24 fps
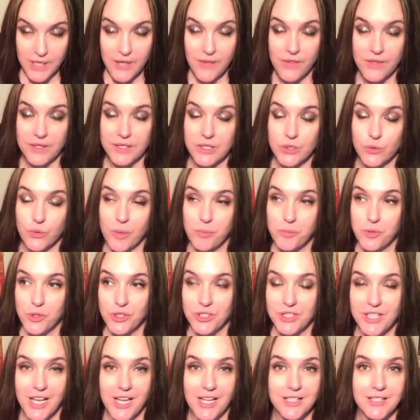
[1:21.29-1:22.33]
The scripture
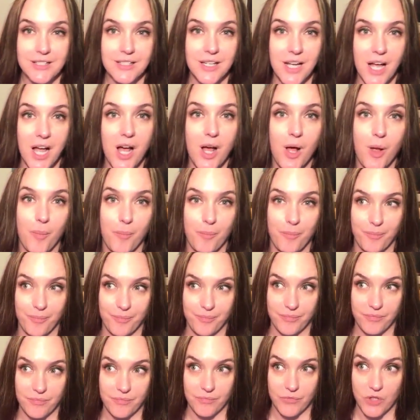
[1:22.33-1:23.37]
says, Come.
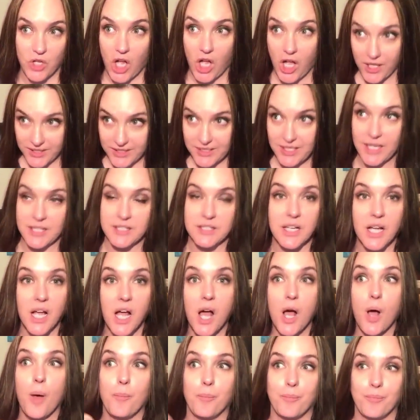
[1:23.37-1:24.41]
God says,
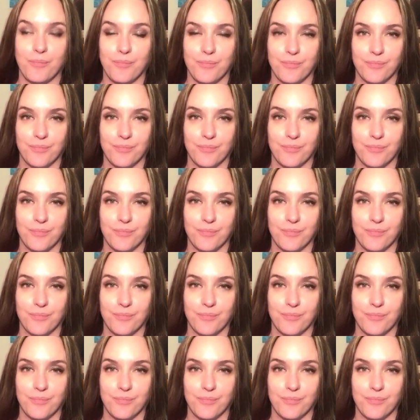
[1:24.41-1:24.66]
Come.